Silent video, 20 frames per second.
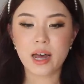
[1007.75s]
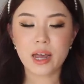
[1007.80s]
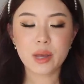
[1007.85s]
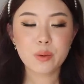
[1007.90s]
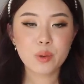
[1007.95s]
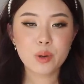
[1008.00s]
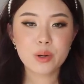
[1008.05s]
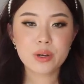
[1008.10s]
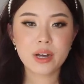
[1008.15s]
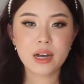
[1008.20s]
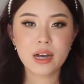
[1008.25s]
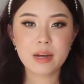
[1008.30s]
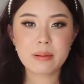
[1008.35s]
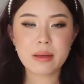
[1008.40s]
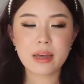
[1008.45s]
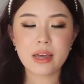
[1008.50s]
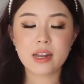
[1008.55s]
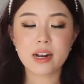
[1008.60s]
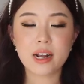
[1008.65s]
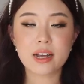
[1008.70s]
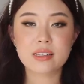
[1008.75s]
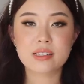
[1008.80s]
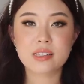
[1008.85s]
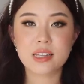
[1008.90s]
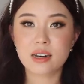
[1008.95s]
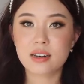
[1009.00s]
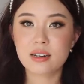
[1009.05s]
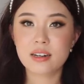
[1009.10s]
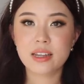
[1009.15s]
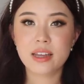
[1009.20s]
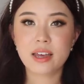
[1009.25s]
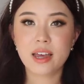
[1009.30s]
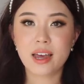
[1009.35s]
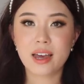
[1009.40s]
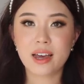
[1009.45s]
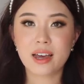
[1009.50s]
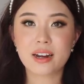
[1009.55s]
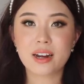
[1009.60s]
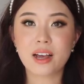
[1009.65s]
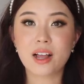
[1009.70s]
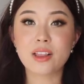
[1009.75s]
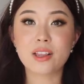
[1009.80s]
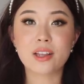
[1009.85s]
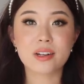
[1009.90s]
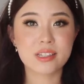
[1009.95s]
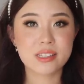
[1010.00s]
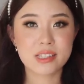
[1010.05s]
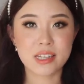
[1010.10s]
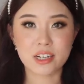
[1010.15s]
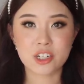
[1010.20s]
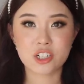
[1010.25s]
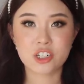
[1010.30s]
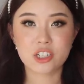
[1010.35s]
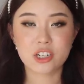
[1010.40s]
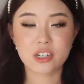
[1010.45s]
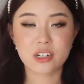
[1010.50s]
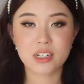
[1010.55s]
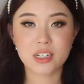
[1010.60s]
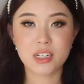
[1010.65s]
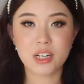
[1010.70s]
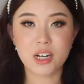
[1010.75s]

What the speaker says: I woke up and I suddenly had a lot of texture